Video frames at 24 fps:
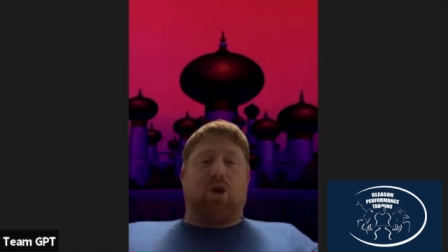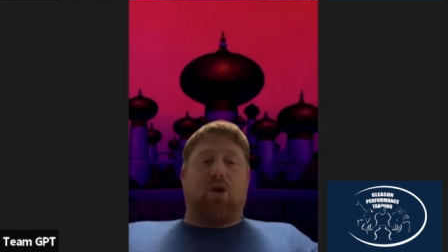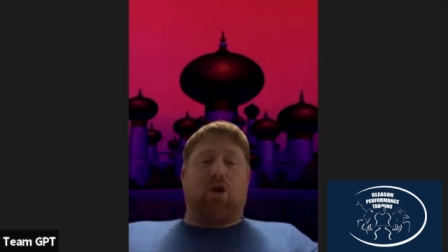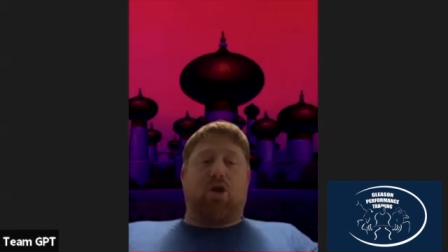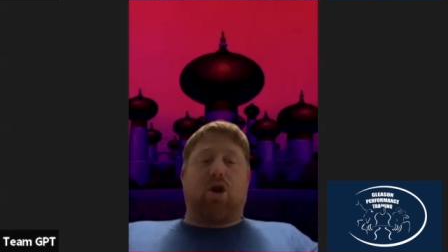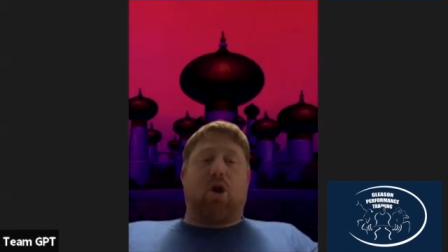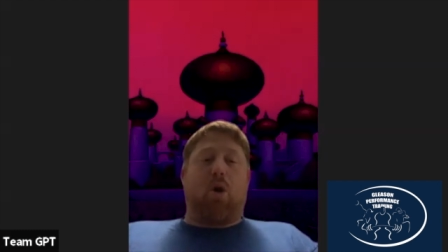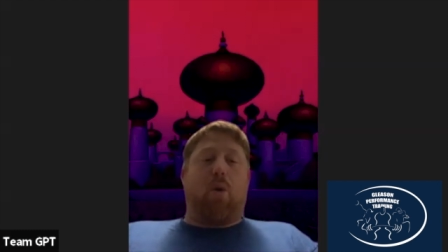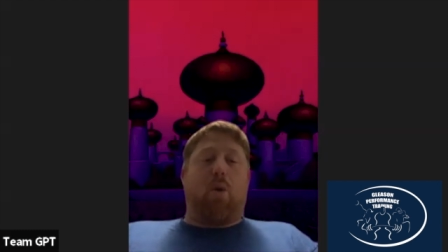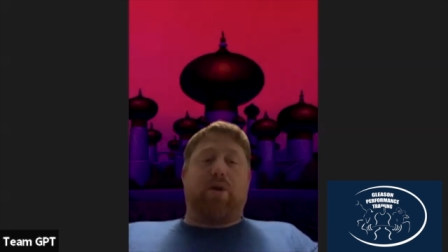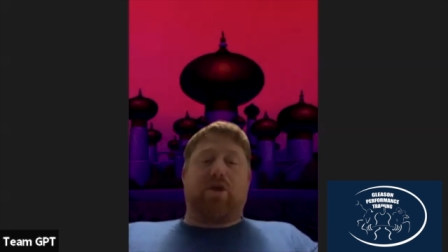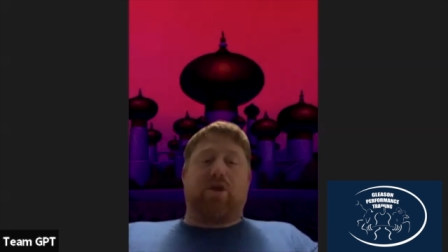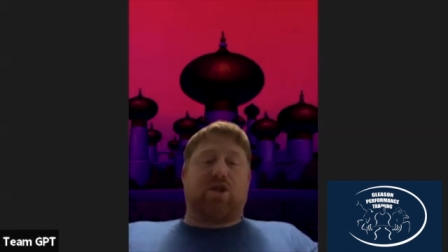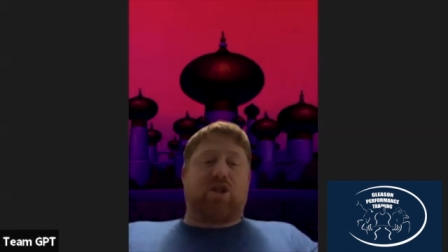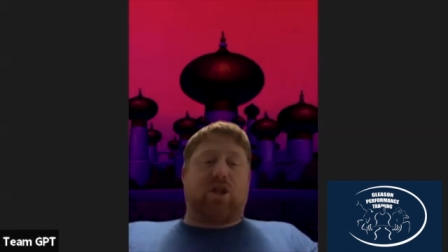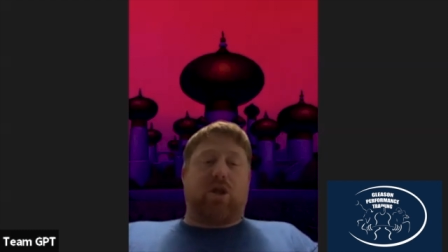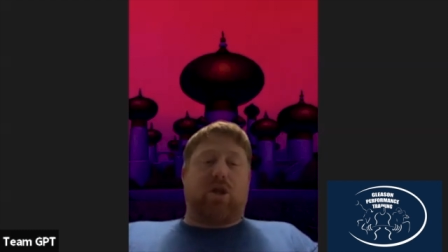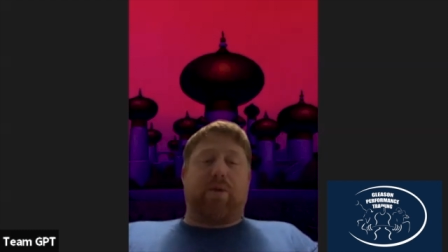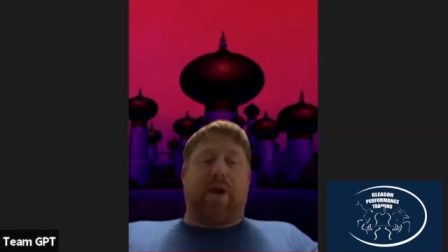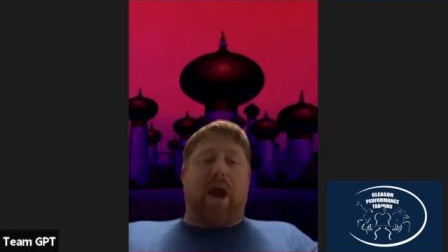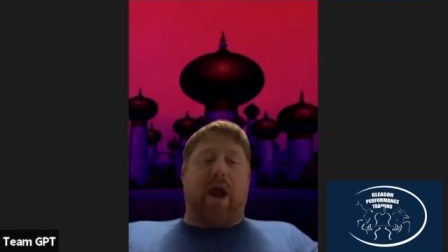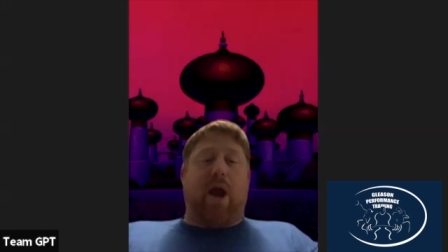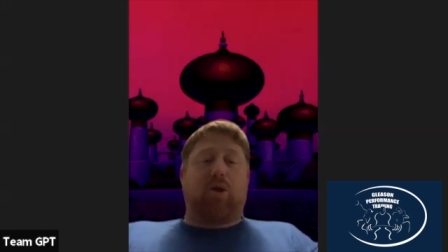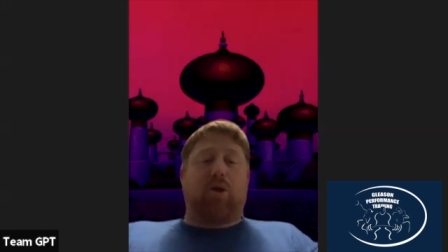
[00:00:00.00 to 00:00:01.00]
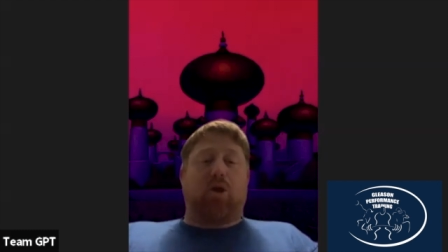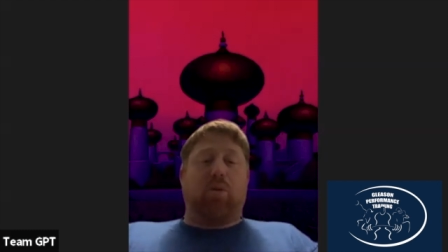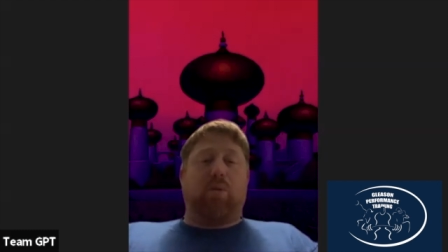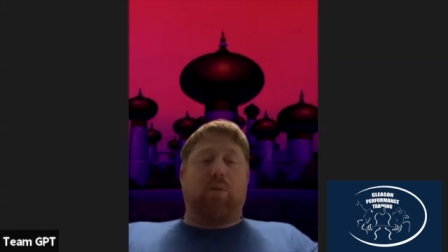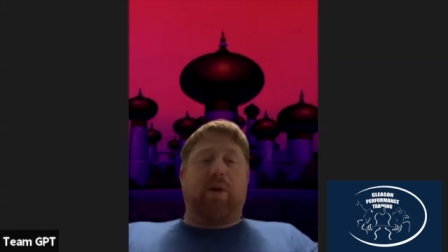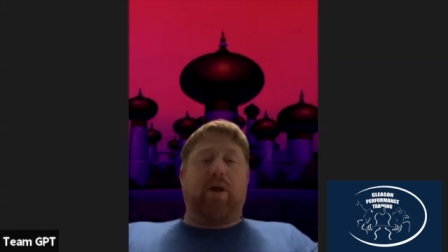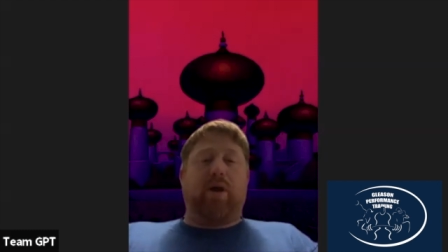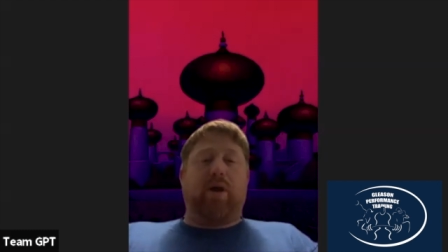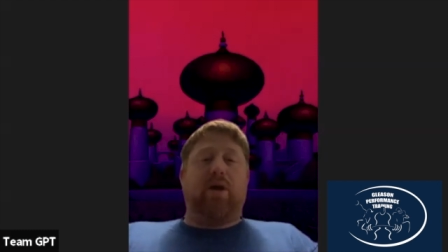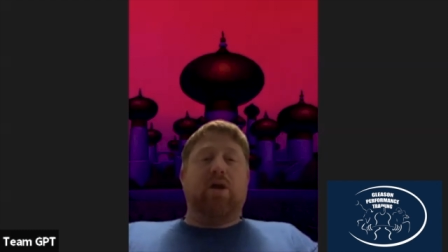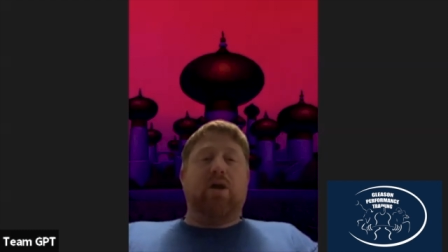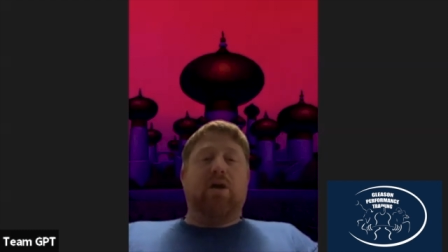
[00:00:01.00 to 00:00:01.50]
you're going to slow down a little
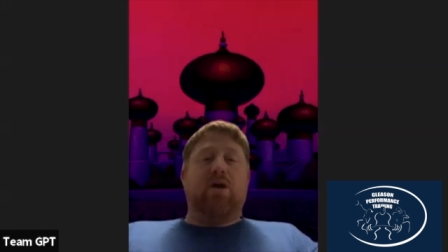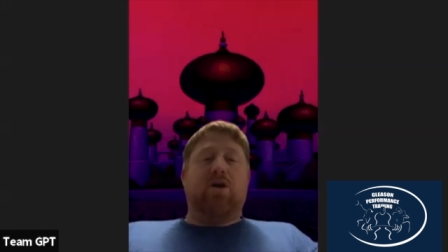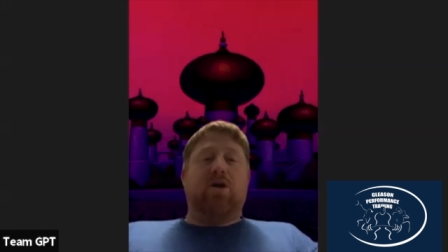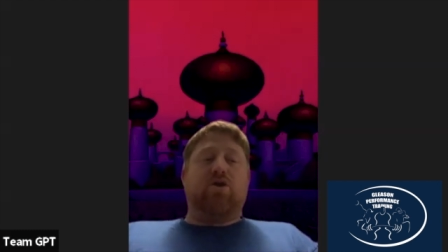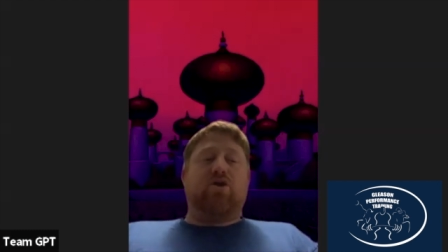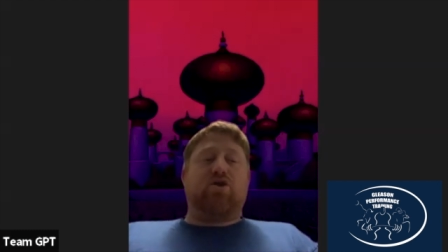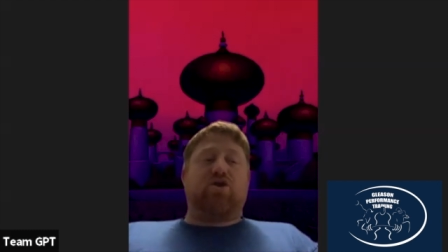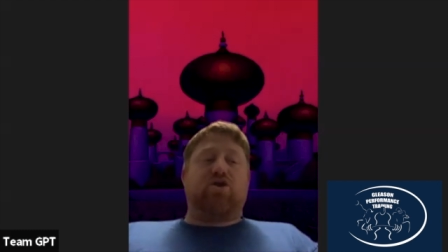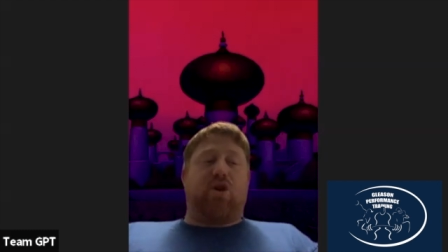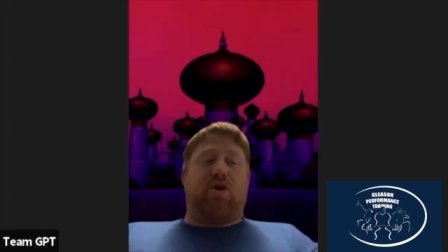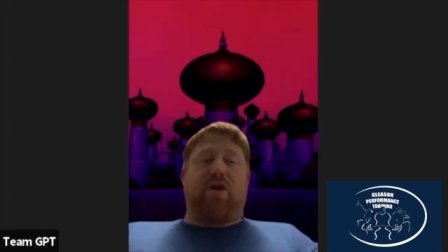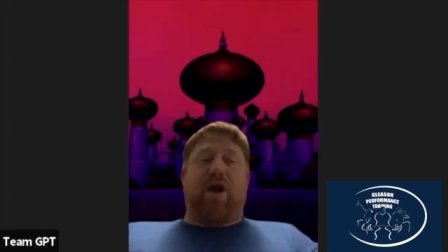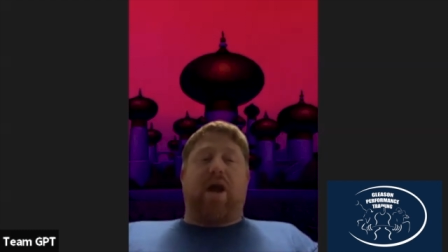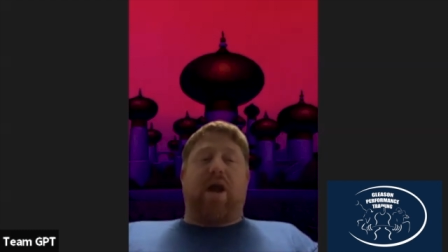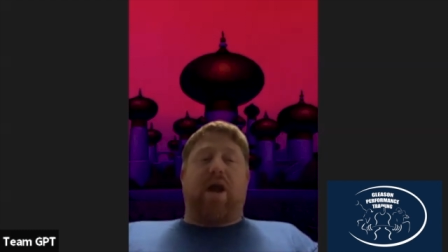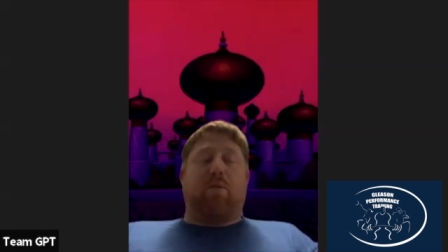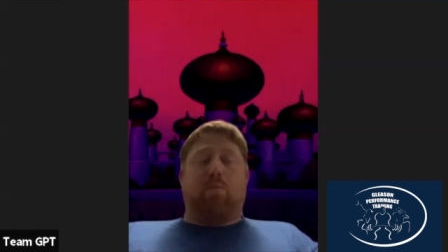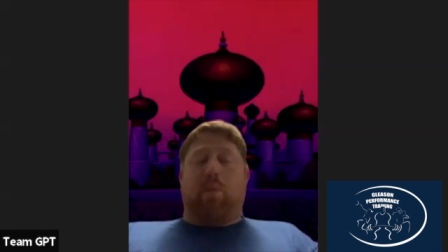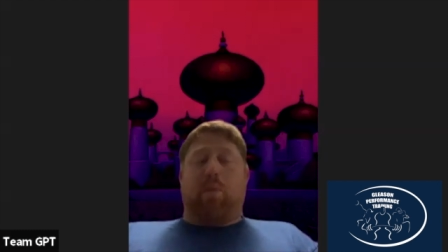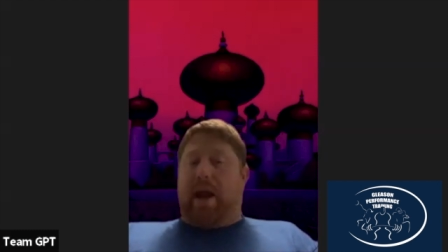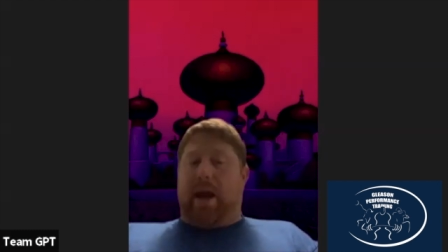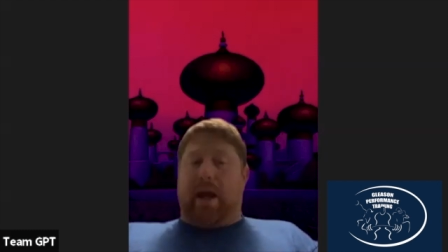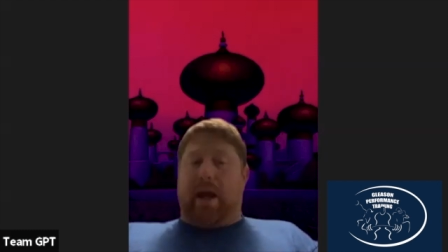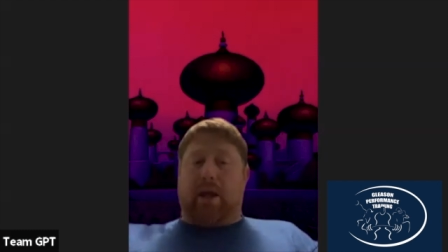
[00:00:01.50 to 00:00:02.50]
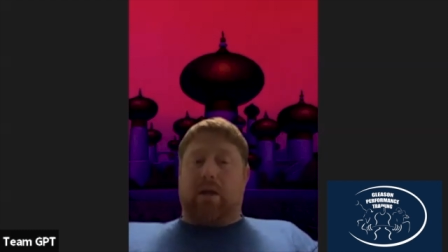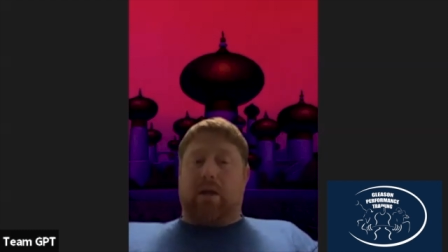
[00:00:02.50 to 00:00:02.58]
bit so you're not in pain.